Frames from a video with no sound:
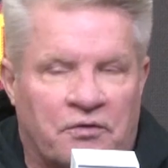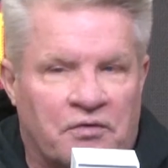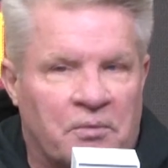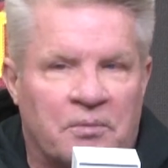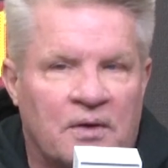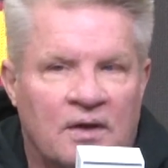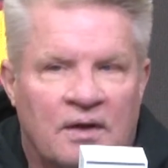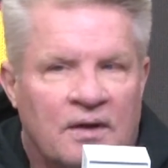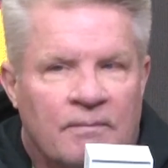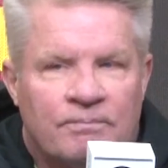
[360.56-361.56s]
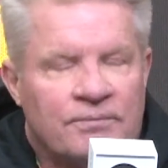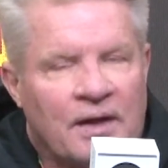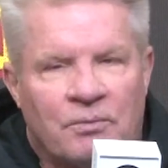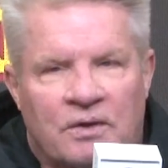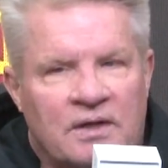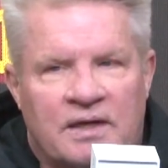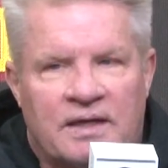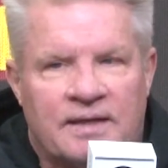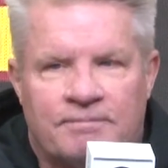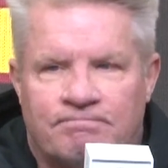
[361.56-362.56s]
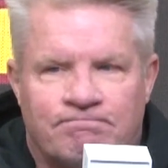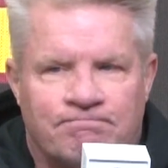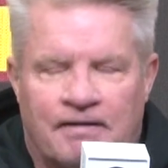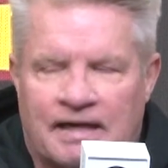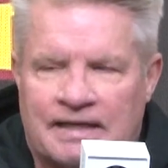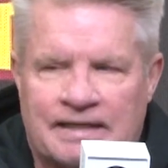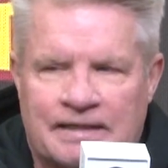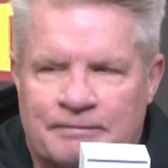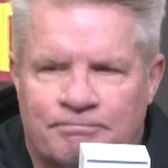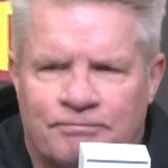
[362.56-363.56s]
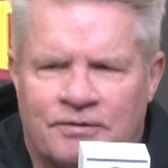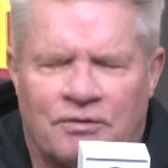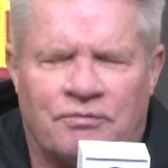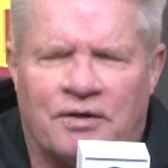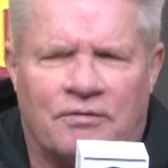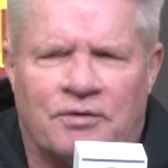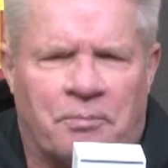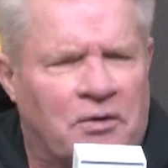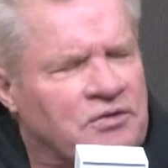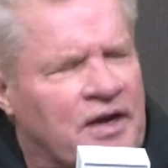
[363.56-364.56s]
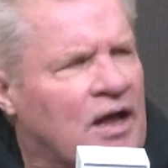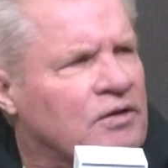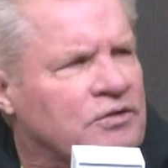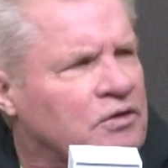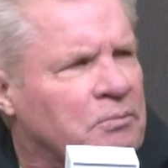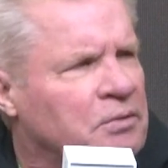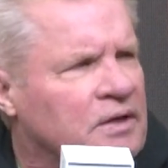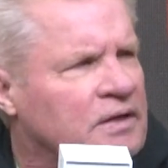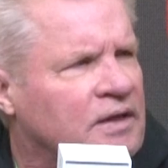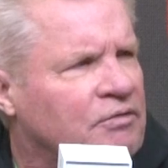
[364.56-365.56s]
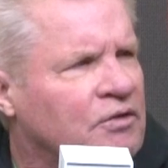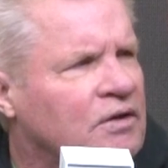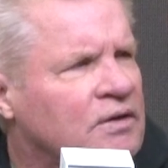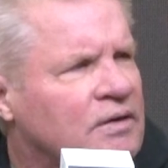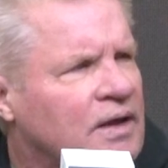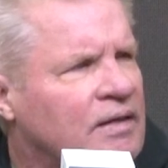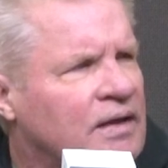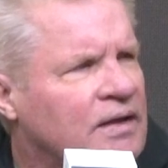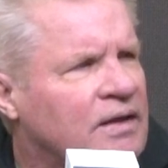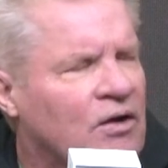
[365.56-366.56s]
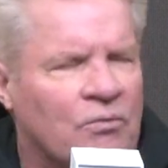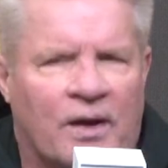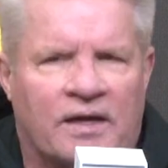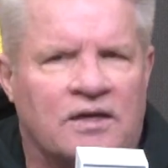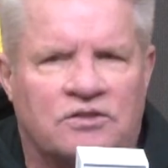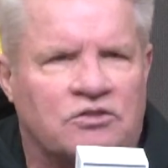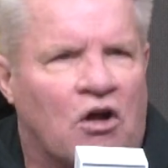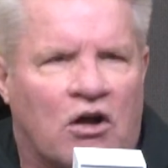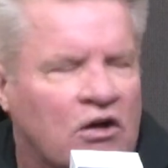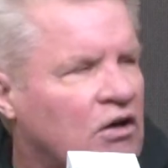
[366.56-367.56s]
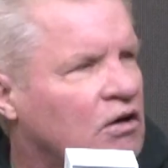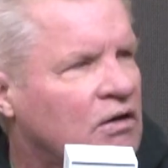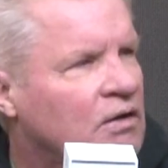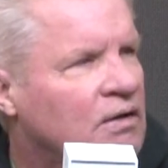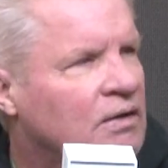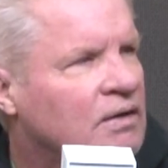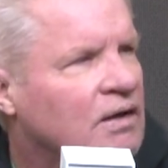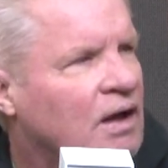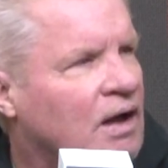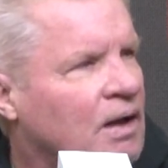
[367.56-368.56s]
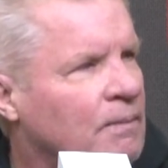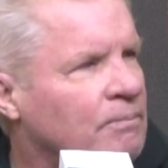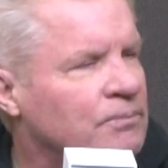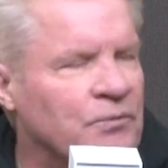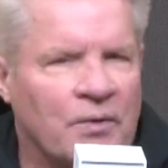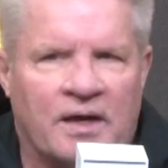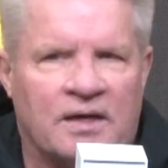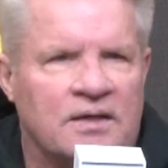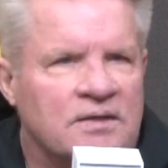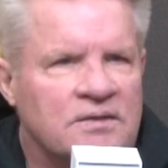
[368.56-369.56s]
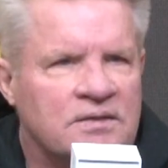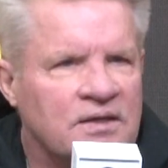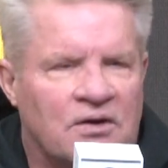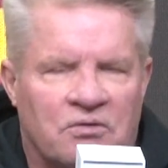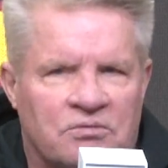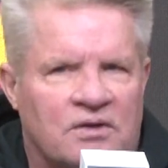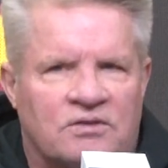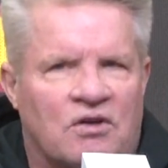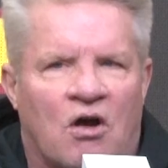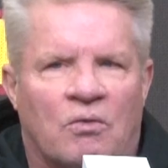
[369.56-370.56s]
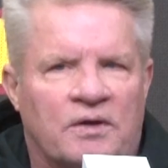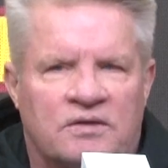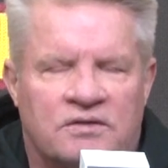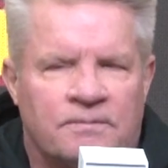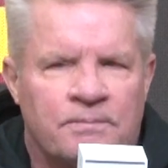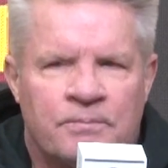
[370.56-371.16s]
of them, they really their personalities are completely different. I think Reagan is a talker. Reagan is is always